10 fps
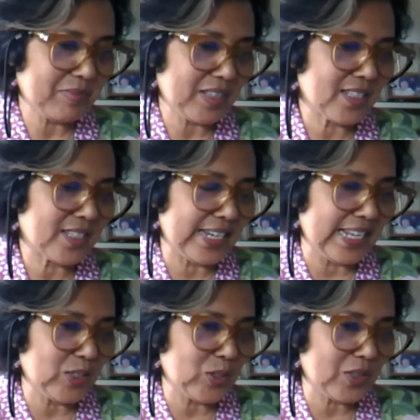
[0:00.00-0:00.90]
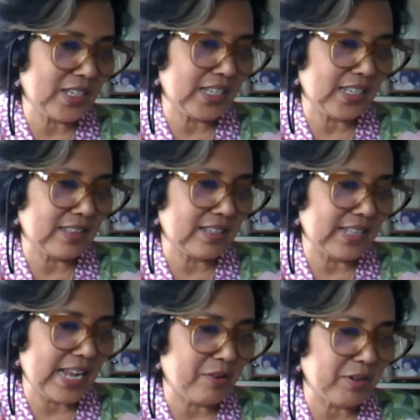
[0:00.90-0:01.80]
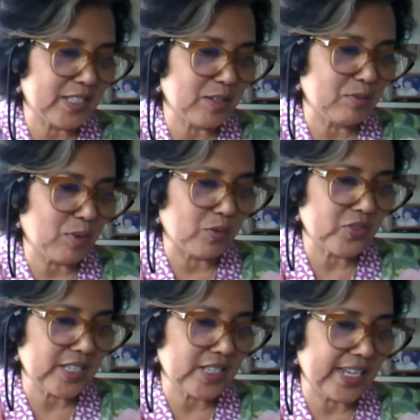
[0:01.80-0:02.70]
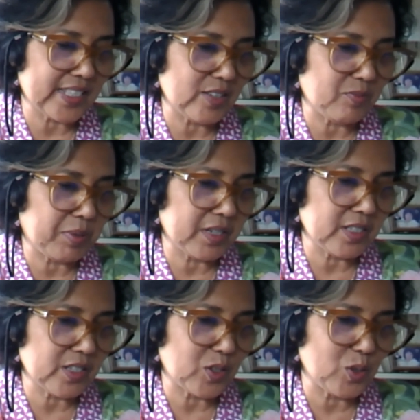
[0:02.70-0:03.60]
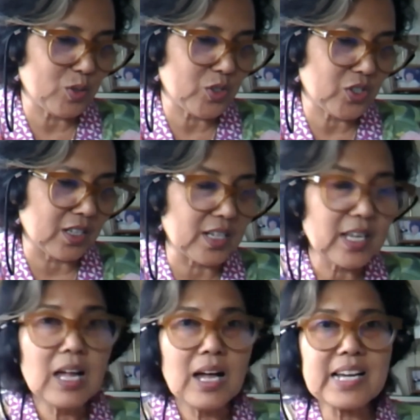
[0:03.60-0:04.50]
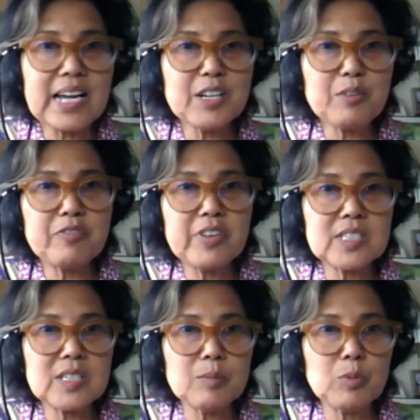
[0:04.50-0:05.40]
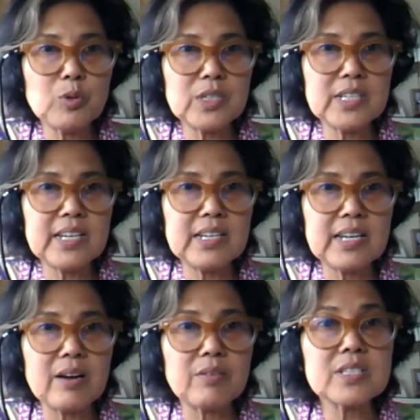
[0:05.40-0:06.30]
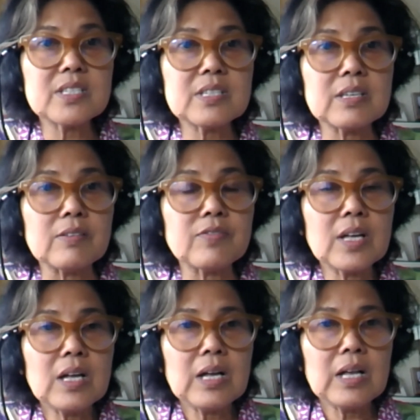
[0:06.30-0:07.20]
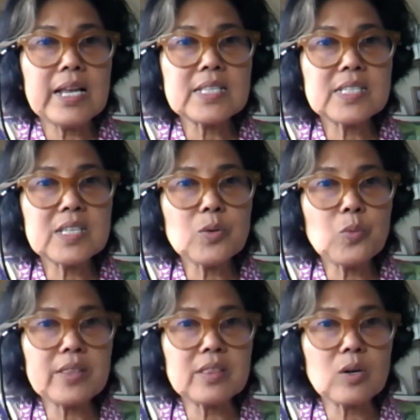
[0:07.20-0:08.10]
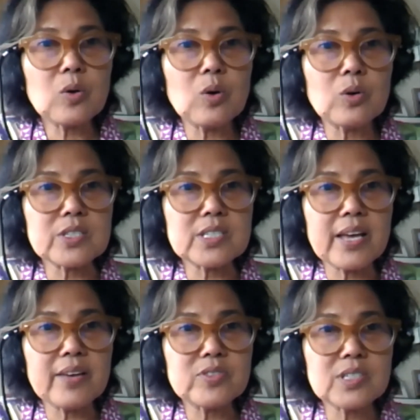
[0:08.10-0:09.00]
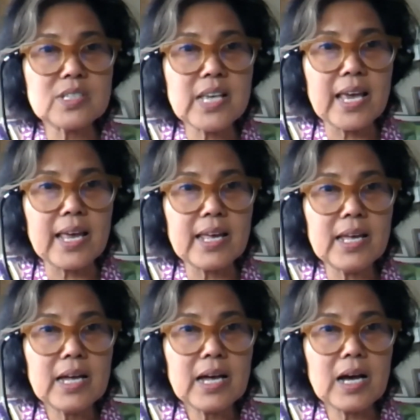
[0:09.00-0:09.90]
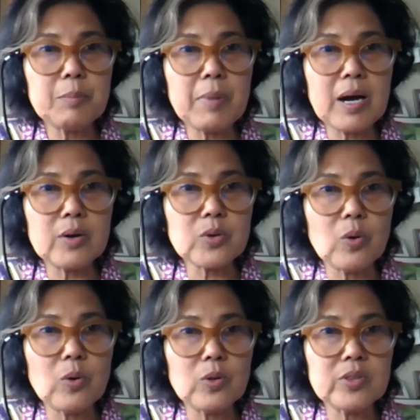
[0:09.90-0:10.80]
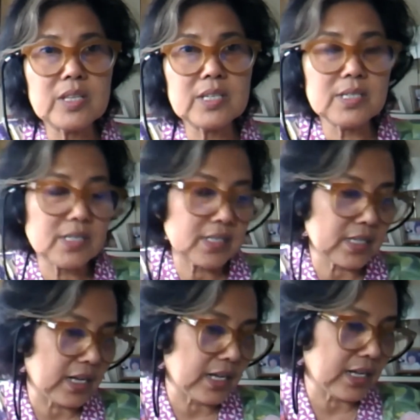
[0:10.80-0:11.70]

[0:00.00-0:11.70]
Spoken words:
It's linked to the narrative of selective persecution, a kind of victimhood narrative. Let's see what the courts have to say about all these